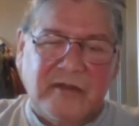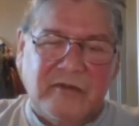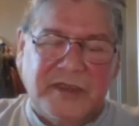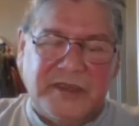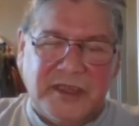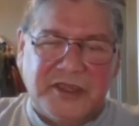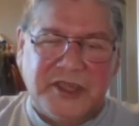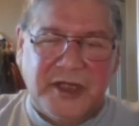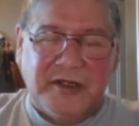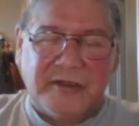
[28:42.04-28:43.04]
We still
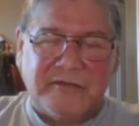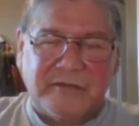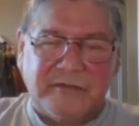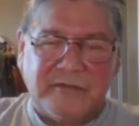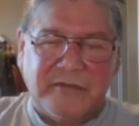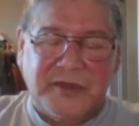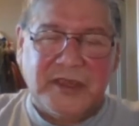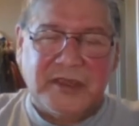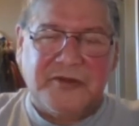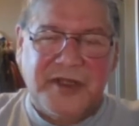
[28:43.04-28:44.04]
share. We
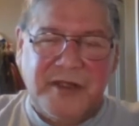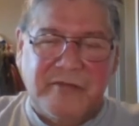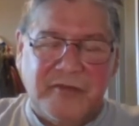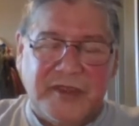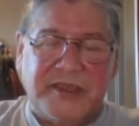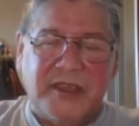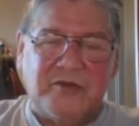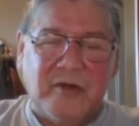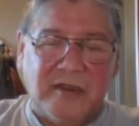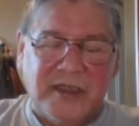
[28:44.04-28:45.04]
still dream. We still
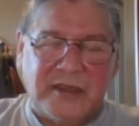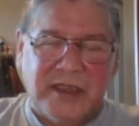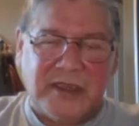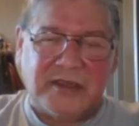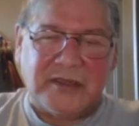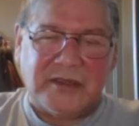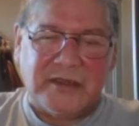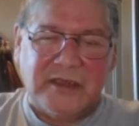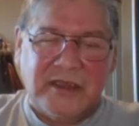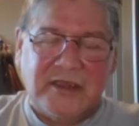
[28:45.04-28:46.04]
do all these things.
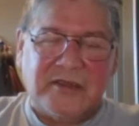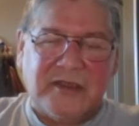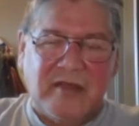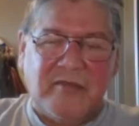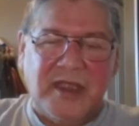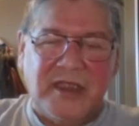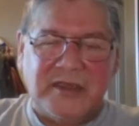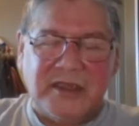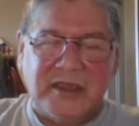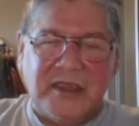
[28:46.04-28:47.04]
So that
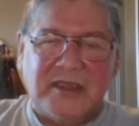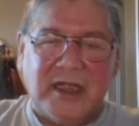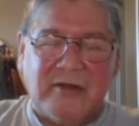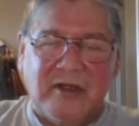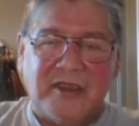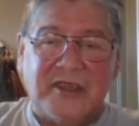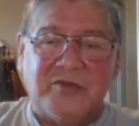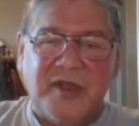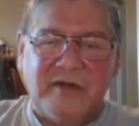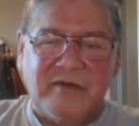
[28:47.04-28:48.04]
means that knowledge
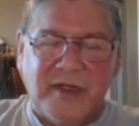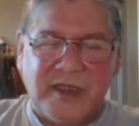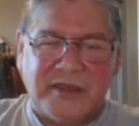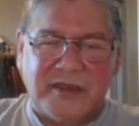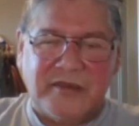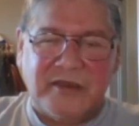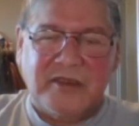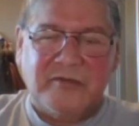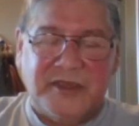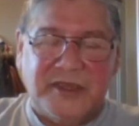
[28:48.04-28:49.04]
is waiting for us.
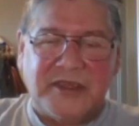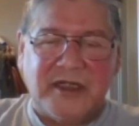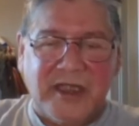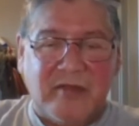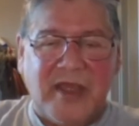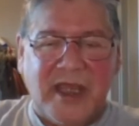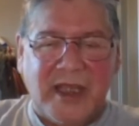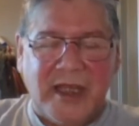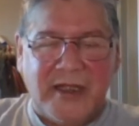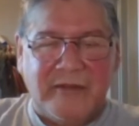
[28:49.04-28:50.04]
We just got to get back
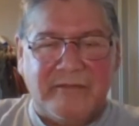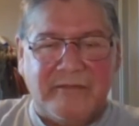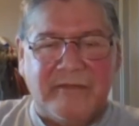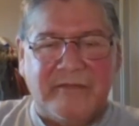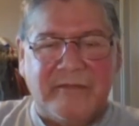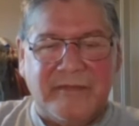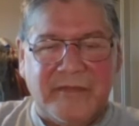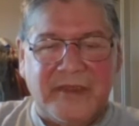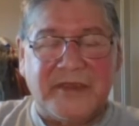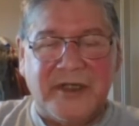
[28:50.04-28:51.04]
at it
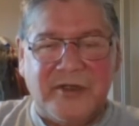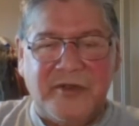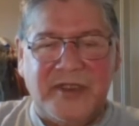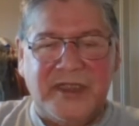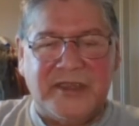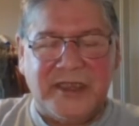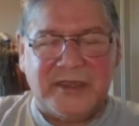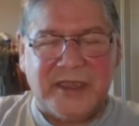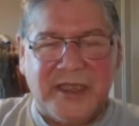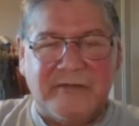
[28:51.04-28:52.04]
and start doing these
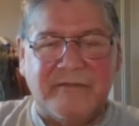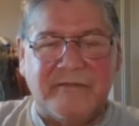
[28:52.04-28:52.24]
things again.